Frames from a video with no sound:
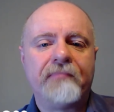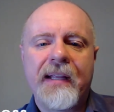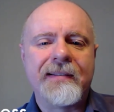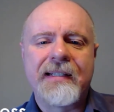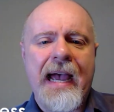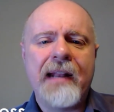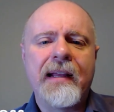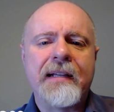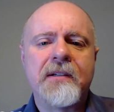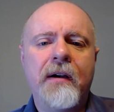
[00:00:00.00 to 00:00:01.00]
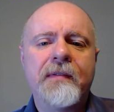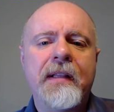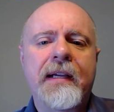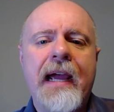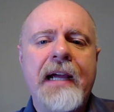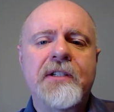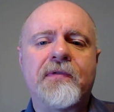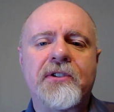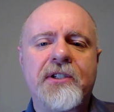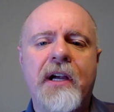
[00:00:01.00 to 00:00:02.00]
sadly, it's often the case
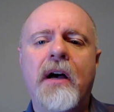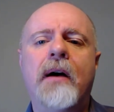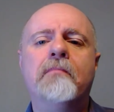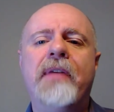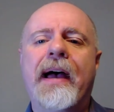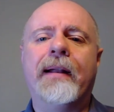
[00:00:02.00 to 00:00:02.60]
for some that